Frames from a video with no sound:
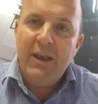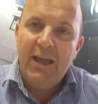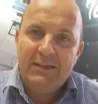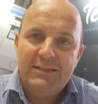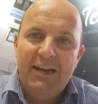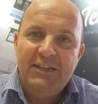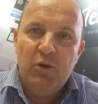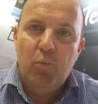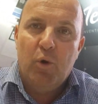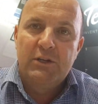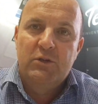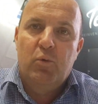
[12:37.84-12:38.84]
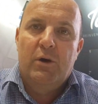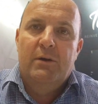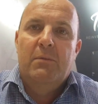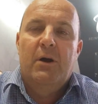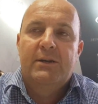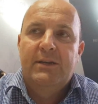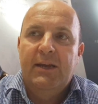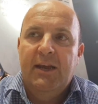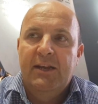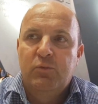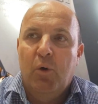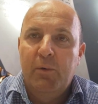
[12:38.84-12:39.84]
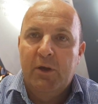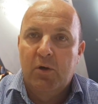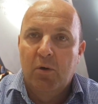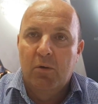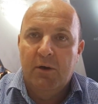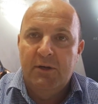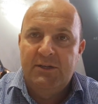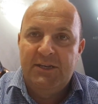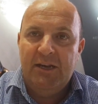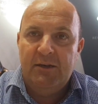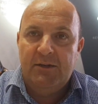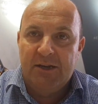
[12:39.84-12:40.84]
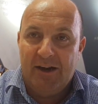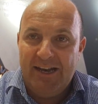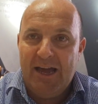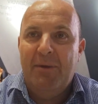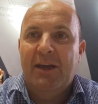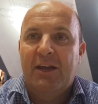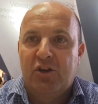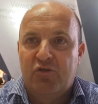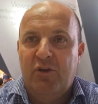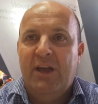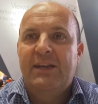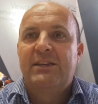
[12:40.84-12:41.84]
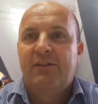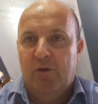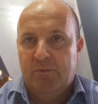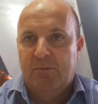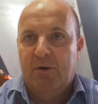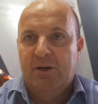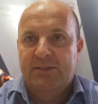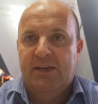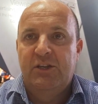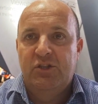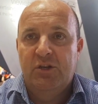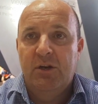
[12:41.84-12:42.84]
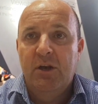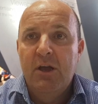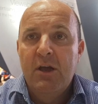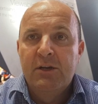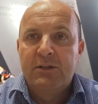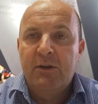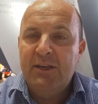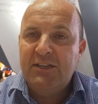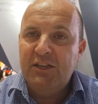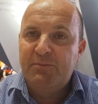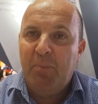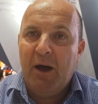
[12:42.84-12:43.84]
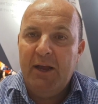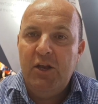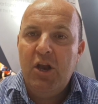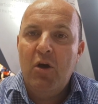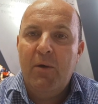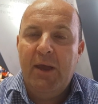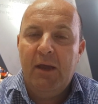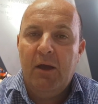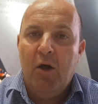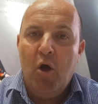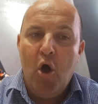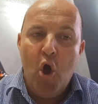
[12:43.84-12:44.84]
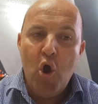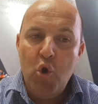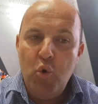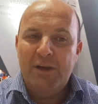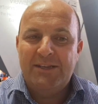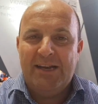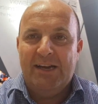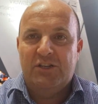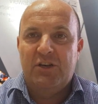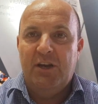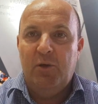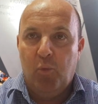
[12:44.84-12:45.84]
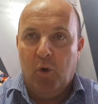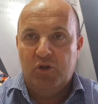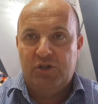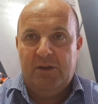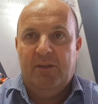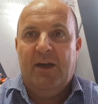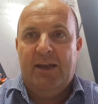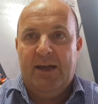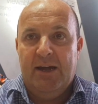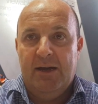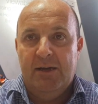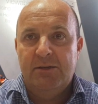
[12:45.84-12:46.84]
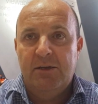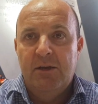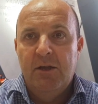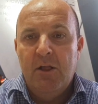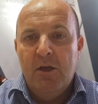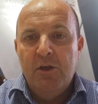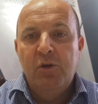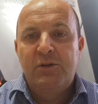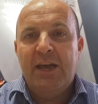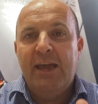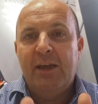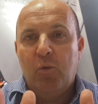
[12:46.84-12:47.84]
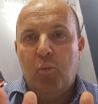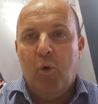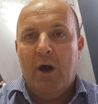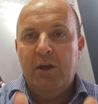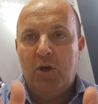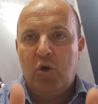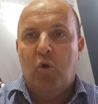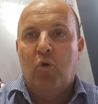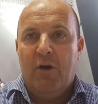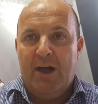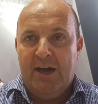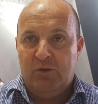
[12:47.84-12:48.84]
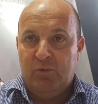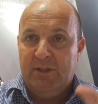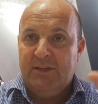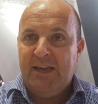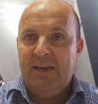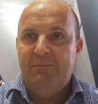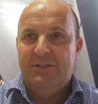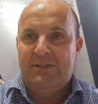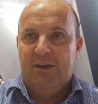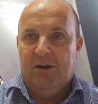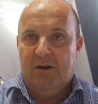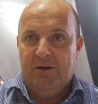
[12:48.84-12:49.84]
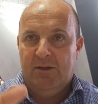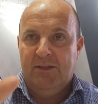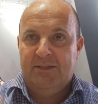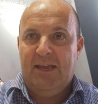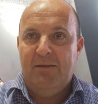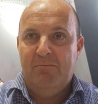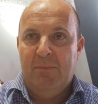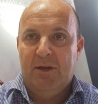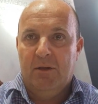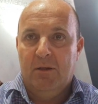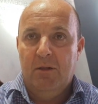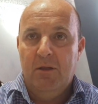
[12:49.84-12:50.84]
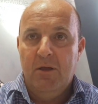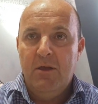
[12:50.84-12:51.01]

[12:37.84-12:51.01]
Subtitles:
next stage in one-to-one marketing is what we call dynamic creative optimization. So this is by knowing who is actually watching that ad. You take one core ad with the same start and the same middle,